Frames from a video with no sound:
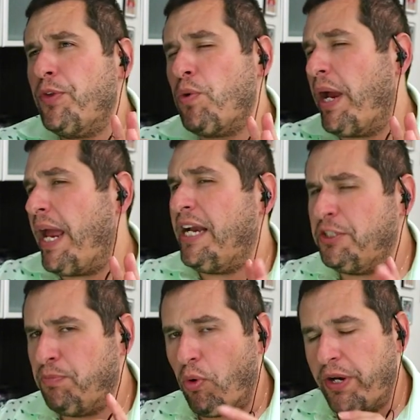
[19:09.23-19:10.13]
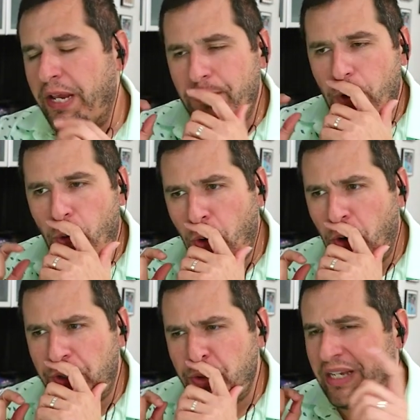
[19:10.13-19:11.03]
do I export it
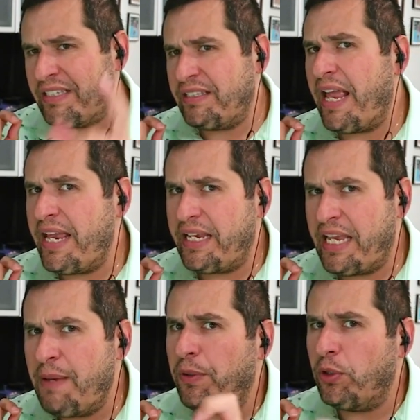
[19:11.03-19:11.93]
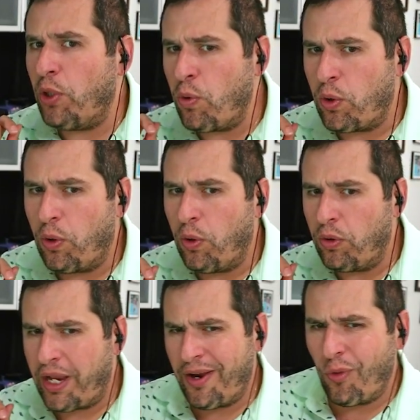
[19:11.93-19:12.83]
or do I stay, keep it
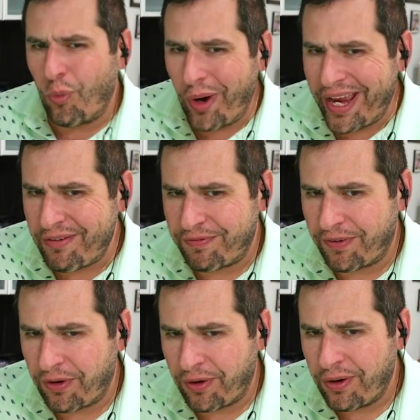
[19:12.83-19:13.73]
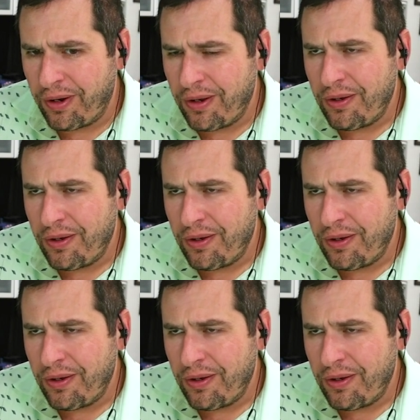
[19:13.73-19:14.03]
local, kind of wait for